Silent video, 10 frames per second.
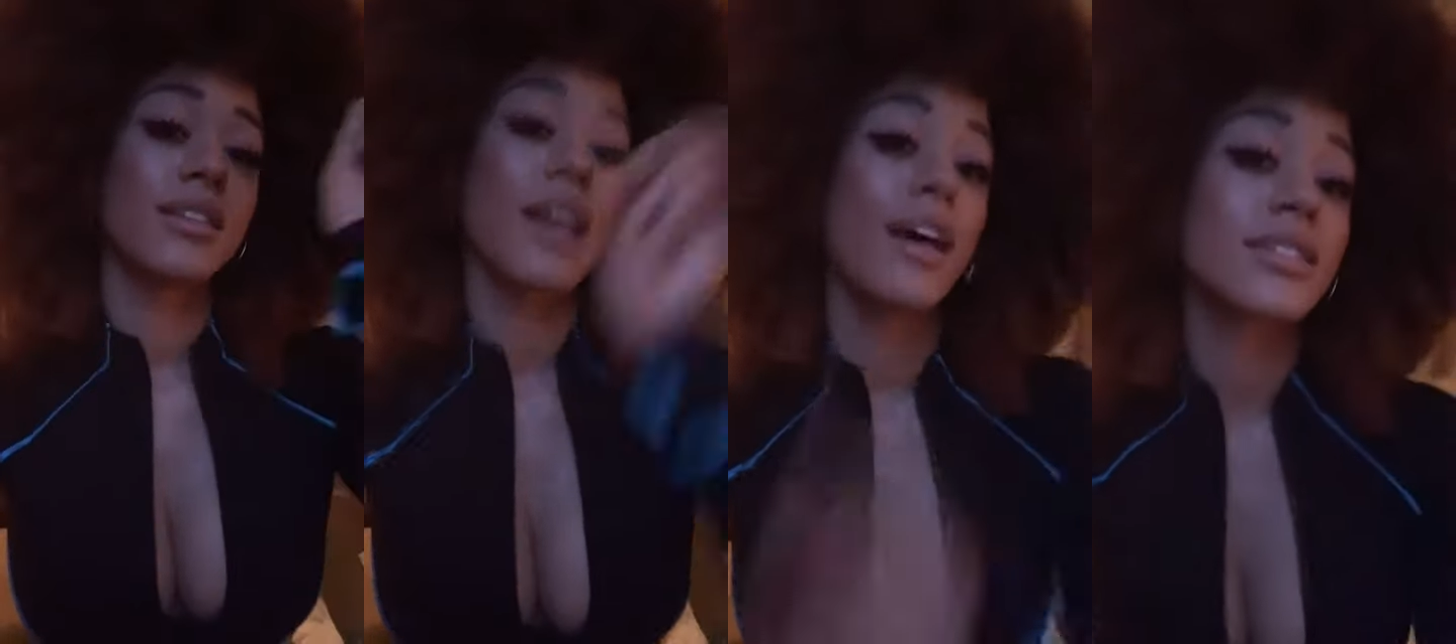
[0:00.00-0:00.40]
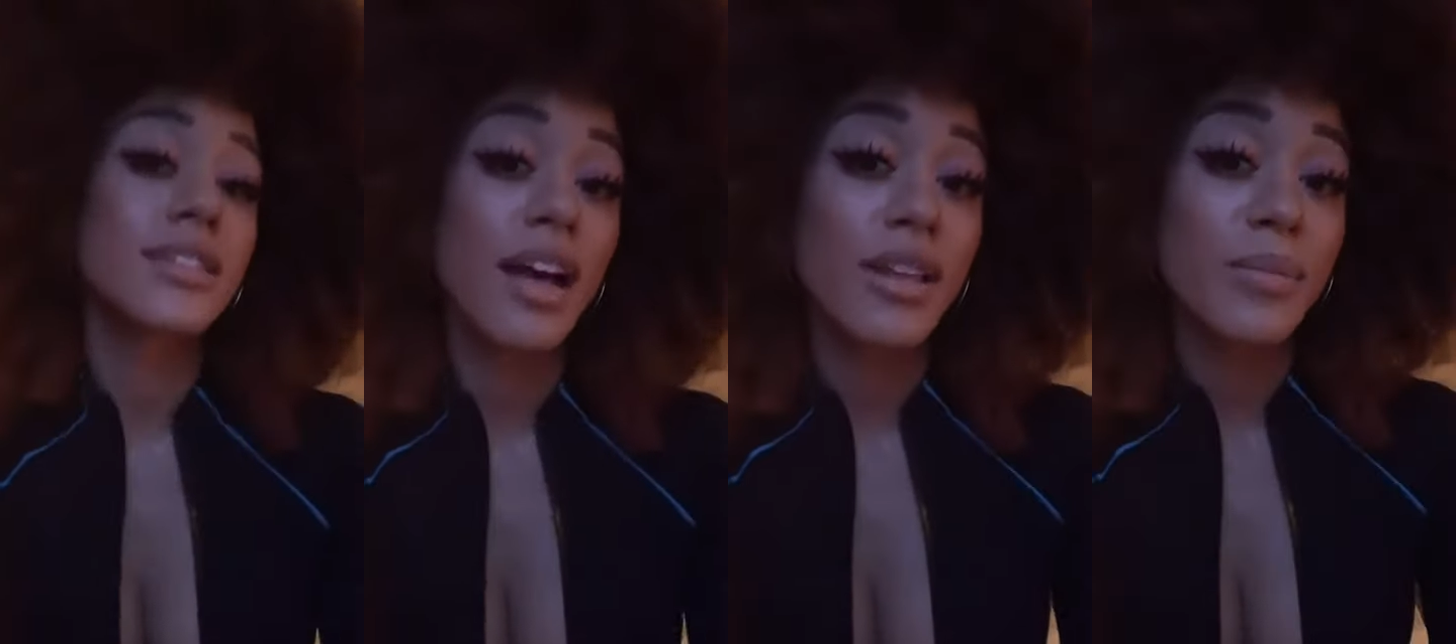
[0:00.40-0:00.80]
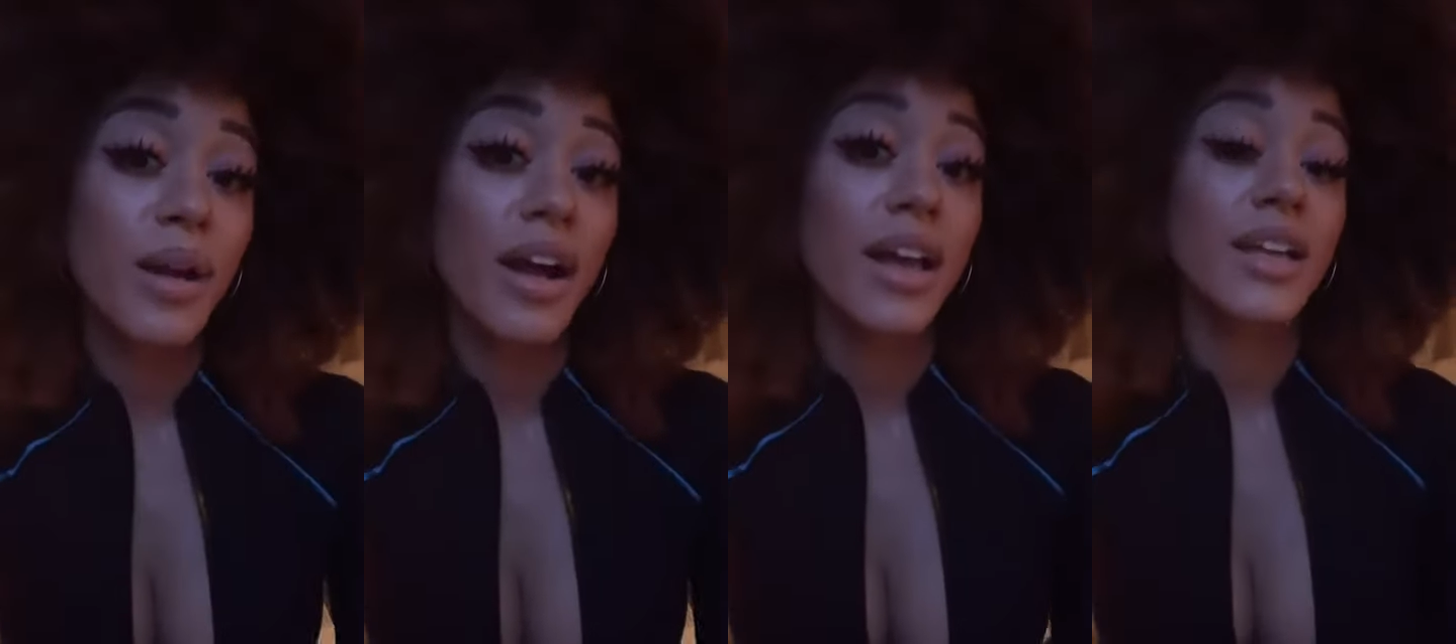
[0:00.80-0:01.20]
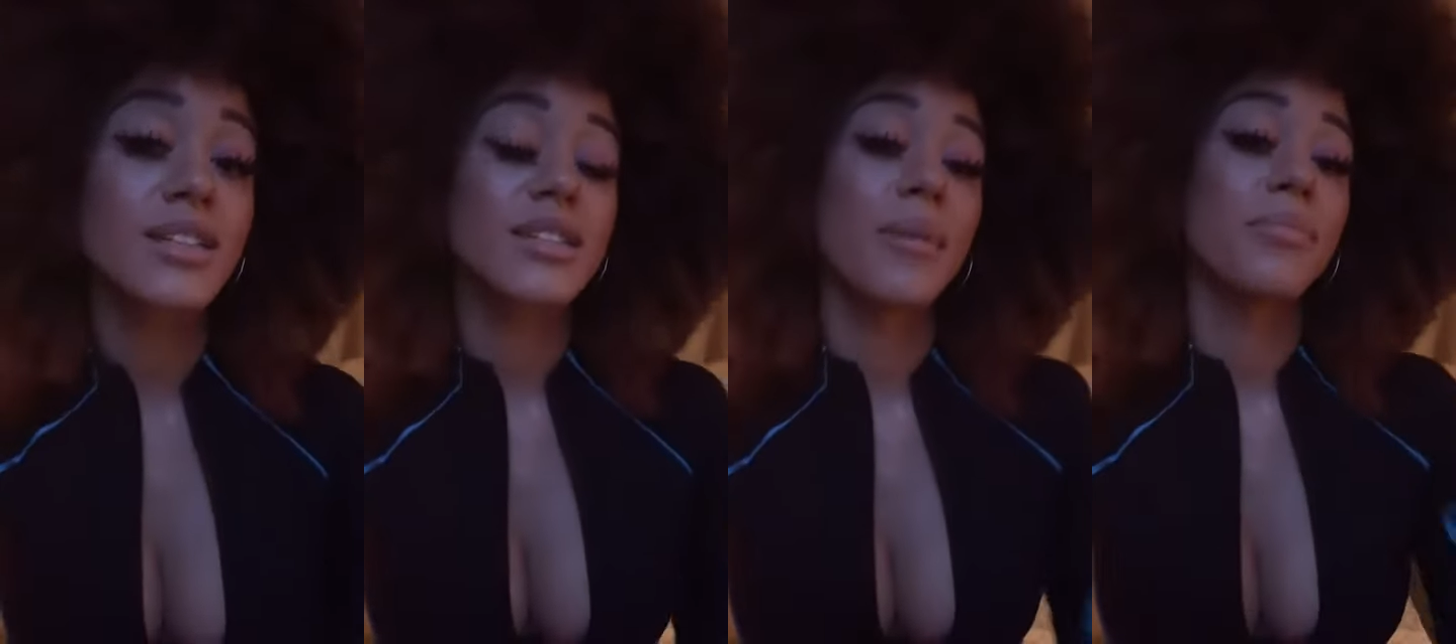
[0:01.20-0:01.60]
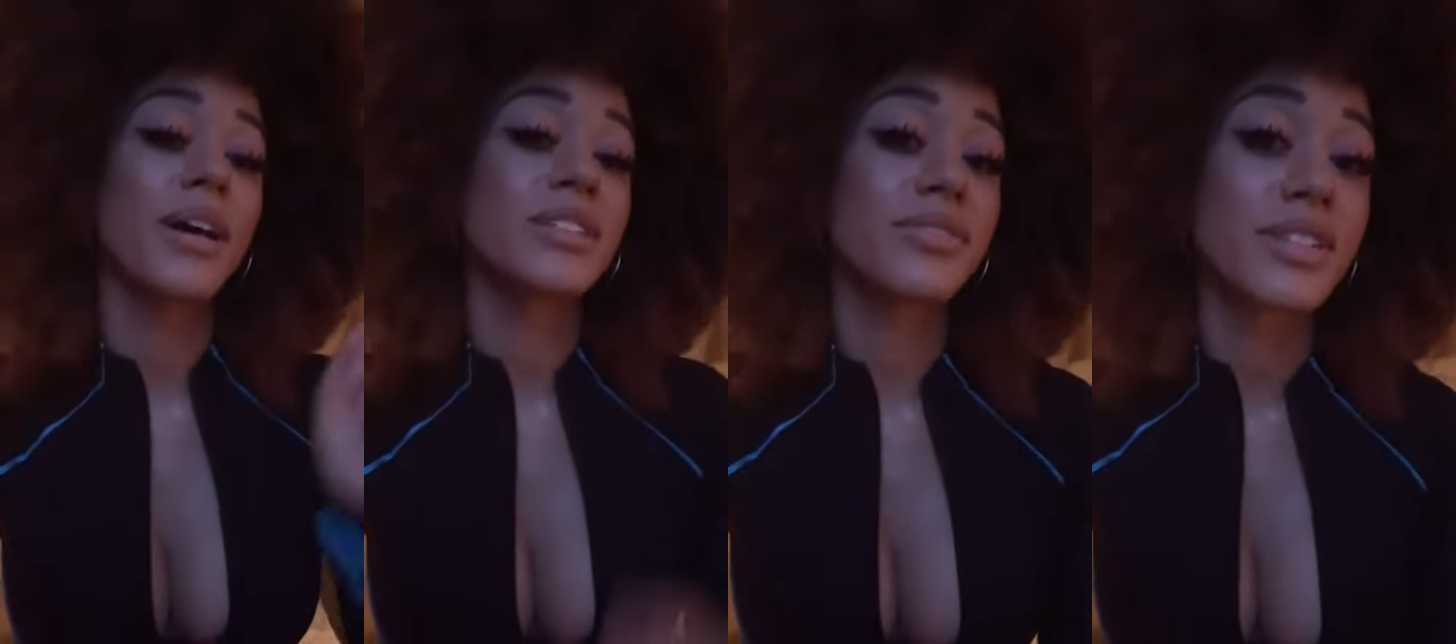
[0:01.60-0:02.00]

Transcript: $1,000 prize, best